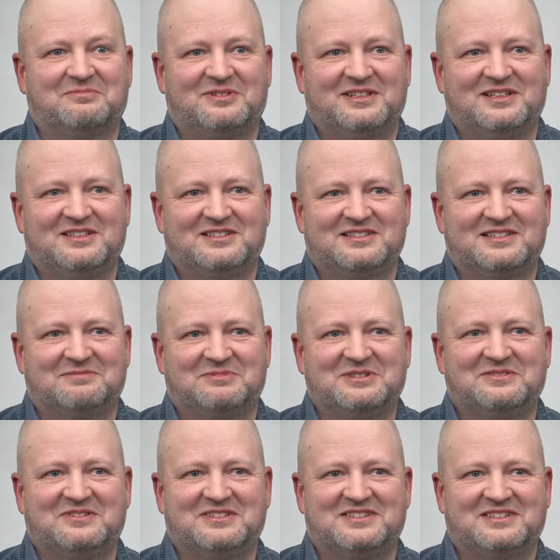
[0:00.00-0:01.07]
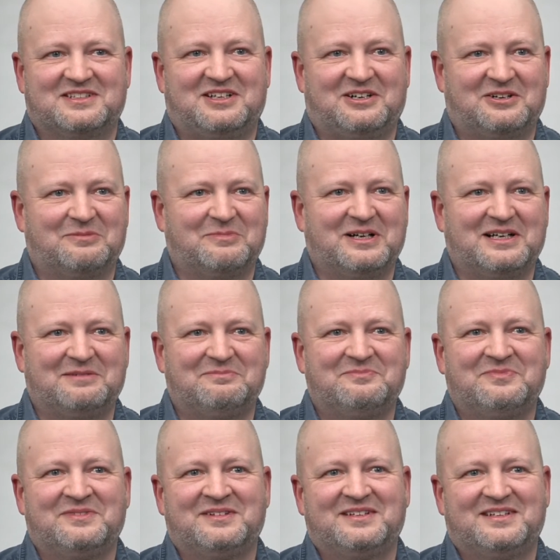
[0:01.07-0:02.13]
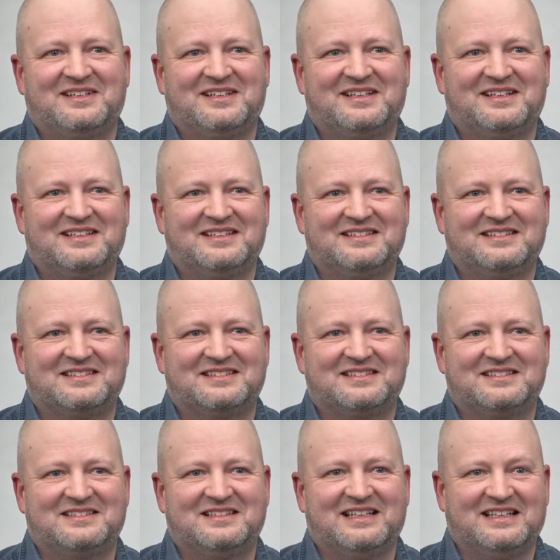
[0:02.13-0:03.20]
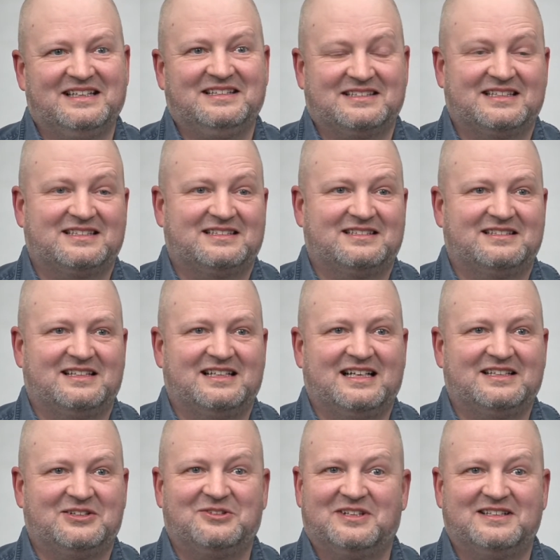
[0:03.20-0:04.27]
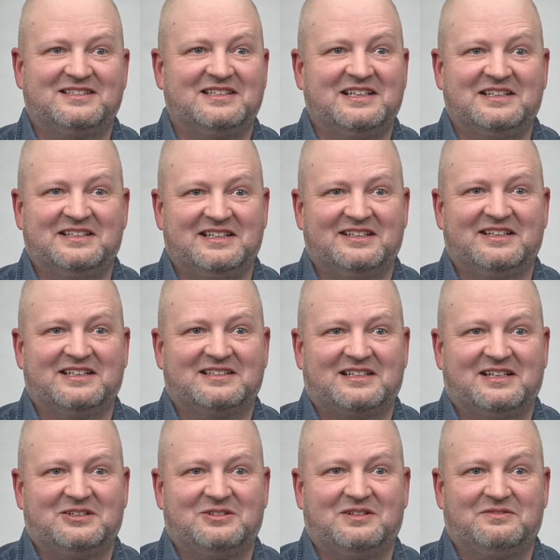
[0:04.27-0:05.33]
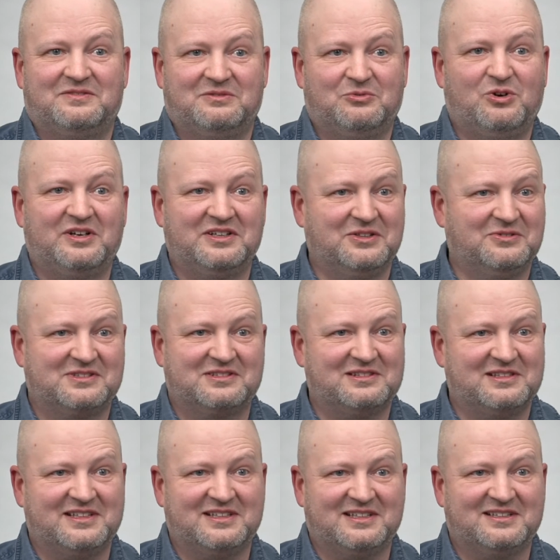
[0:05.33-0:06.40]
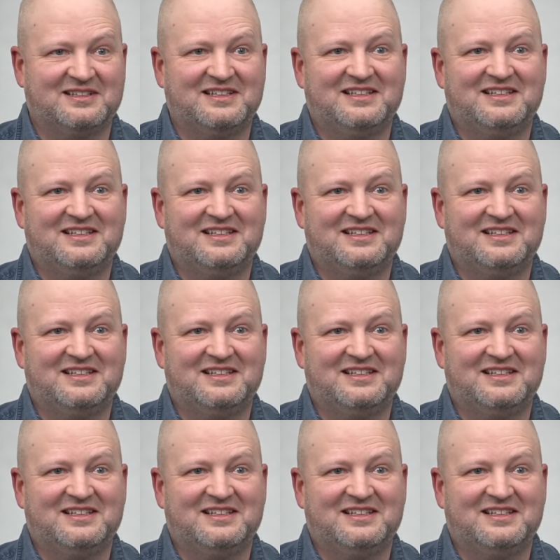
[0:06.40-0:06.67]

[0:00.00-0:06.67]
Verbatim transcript: players, I believe it's call her Mom. And that's an endearing title. One, you as a leader.